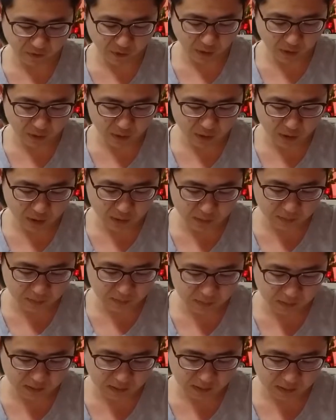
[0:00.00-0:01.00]

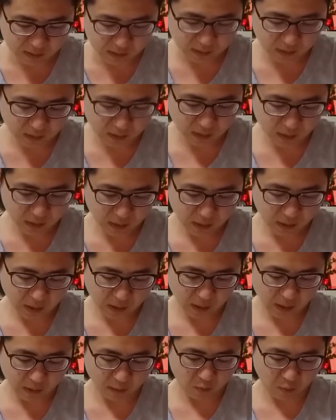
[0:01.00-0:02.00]
forums
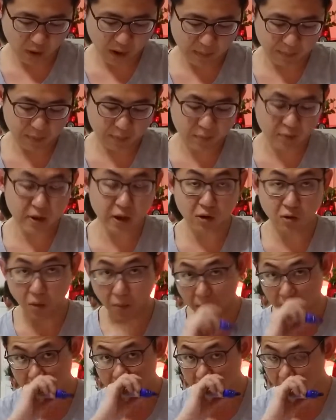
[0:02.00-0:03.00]
where people can
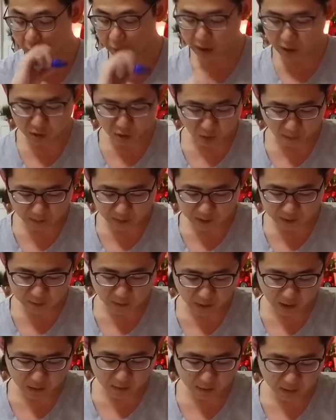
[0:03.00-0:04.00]
comment and we can comment as
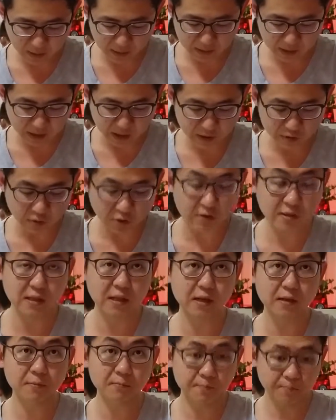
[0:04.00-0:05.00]
well, and they can
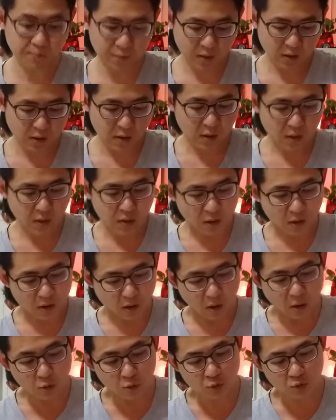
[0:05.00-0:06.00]
cross-learn.
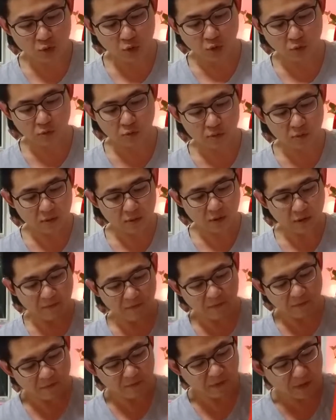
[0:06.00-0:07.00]
Also, the
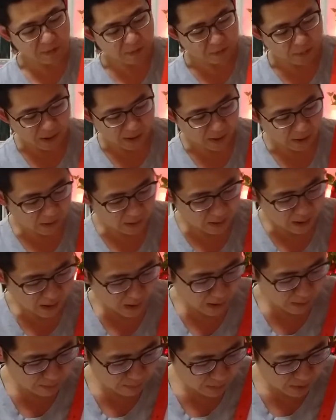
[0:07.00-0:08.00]
feedback
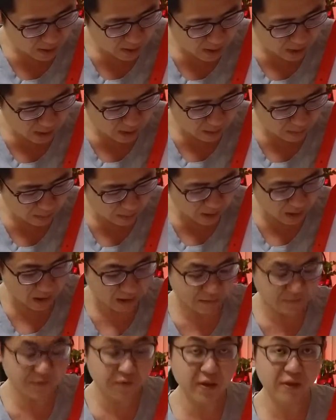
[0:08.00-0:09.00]
can become
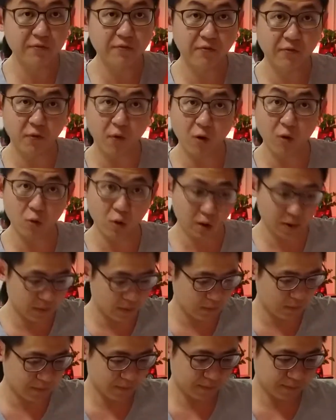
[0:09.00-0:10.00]
a feed-forward,
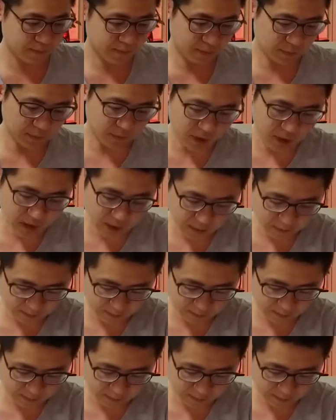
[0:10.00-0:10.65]
right?